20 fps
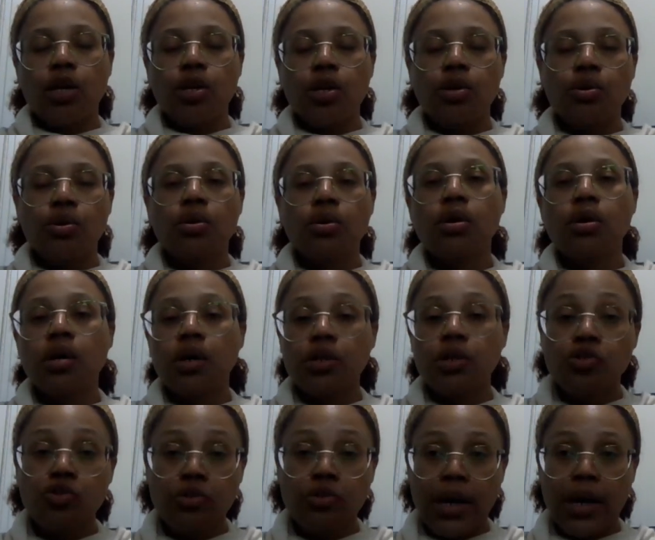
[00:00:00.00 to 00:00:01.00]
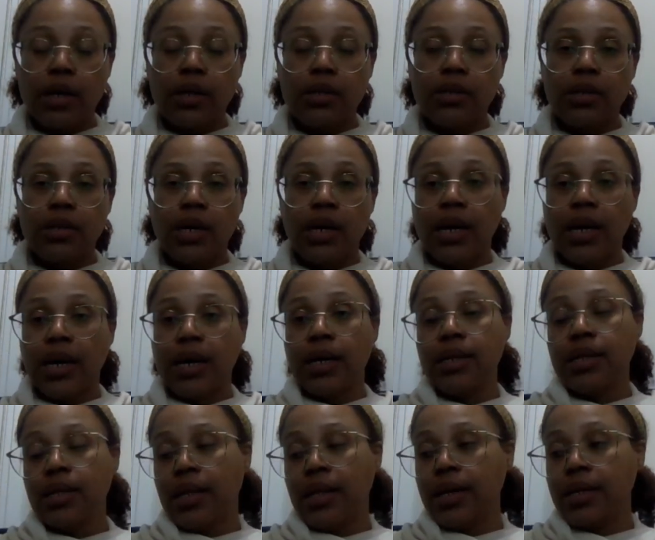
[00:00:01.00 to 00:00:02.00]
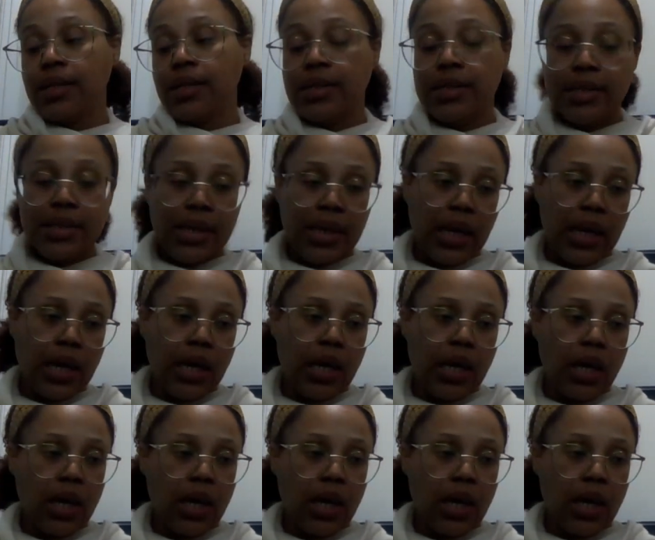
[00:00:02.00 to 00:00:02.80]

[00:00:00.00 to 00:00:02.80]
Your contract, I like to say,